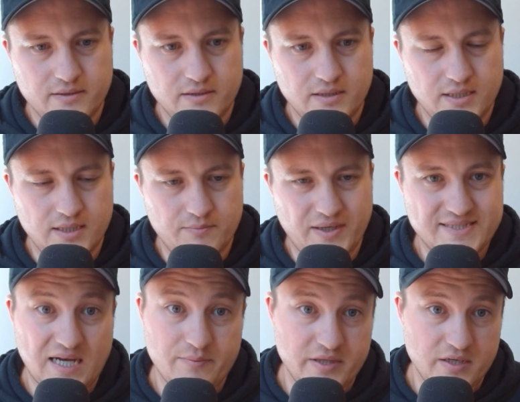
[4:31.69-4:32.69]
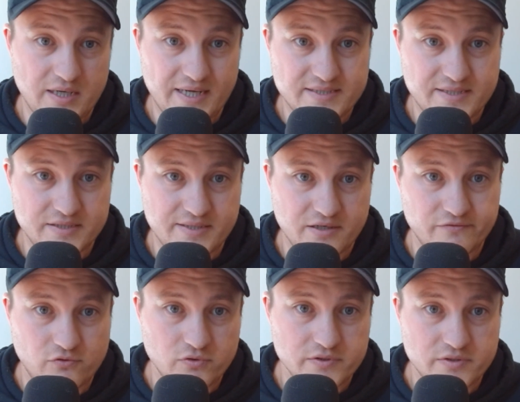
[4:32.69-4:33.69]
time in the United States Air
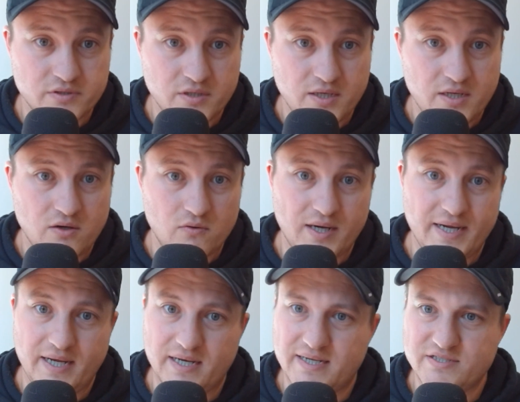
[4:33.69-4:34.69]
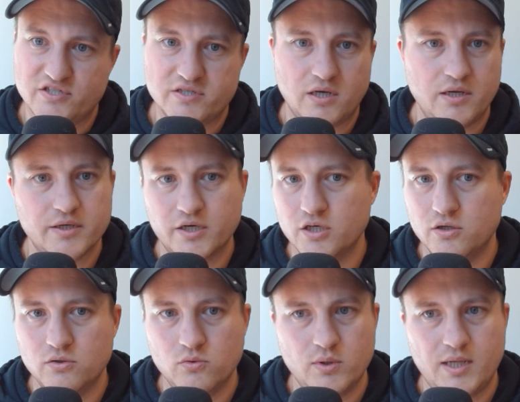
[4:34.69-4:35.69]
Force, right? And I just saw it
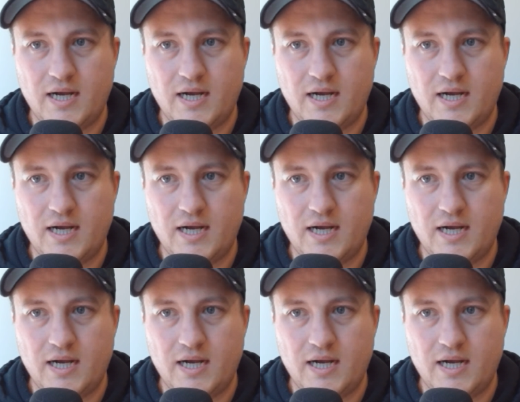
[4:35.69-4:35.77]
go.